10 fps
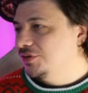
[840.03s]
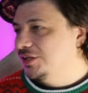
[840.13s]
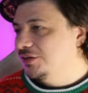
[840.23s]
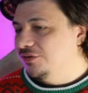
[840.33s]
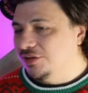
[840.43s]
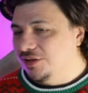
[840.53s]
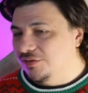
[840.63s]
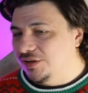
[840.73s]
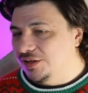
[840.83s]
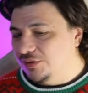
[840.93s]
don't have
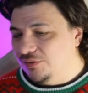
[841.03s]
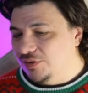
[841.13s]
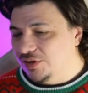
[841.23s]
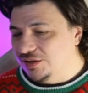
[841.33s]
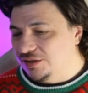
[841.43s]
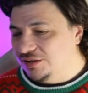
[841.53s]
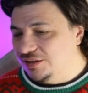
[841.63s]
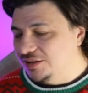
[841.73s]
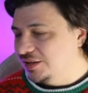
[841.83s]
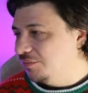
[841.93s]
any questions,
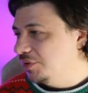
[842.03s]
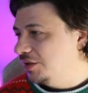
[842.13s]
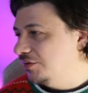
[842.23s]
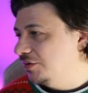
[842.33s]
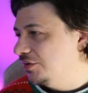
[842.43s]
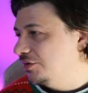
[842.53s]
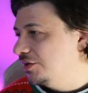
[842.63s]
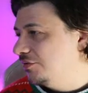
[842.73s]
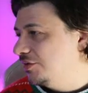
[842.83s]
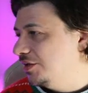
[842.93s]
and I believe I don't
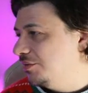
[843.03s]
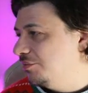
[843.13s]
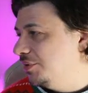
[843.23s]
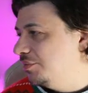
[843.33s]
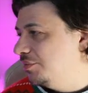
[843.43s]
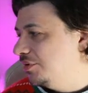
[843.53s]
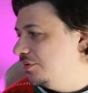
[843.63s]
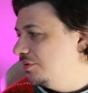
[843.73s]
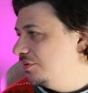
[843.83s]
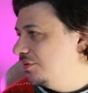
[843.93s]
have any people
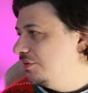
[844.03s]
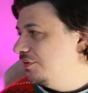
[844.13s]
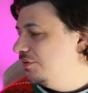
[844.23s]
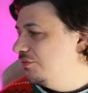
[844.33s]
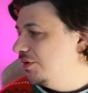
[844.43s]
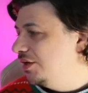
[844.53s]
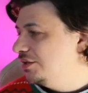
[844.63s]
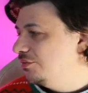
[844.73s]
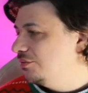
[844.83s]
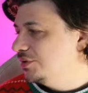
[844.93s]

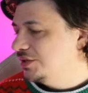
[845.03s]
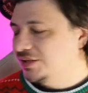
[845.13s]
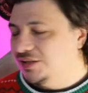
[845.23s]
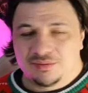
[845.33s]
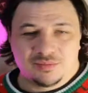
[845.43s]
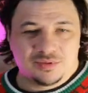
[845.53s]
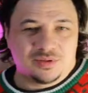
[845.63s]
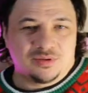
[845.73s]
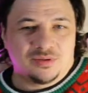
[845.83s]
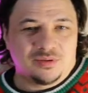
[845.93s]
waiting for the stream,
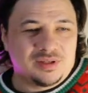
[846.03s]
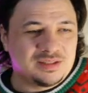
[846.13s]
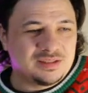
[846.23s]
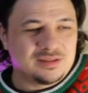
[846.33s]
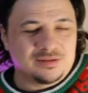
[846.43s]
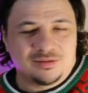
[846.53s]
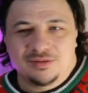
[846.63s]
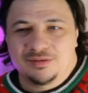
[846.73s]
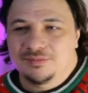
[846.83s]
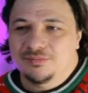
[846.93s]
so I think
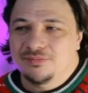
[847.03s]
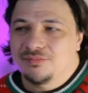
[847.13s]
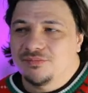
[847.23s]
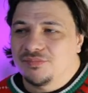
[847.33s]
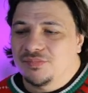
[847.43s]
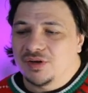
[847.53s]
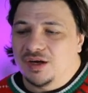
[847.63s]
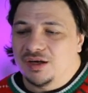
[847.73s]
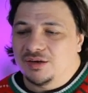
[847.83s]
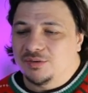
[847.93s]

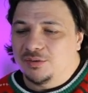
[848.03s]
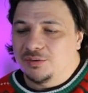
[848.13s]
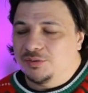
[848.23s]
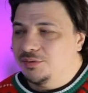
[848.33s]
I could